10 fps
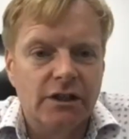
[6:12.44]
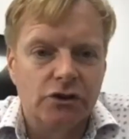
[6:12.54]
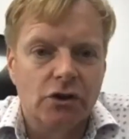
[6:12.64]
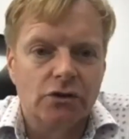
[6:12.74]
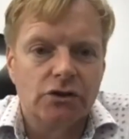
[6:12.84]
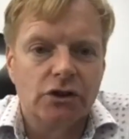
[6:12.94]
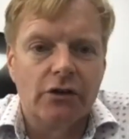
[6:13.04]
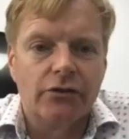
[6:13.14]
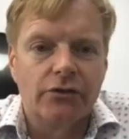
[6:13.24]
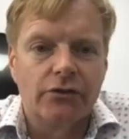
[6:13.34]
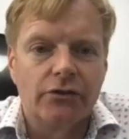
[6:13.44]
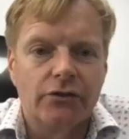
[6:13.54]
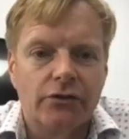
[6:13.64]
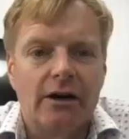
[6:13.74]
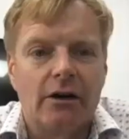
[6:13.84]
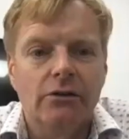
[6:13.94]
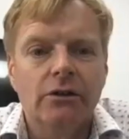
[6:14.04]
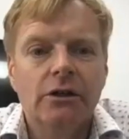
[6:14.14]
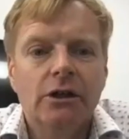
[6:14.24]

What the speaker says: we've just got to go through and do our own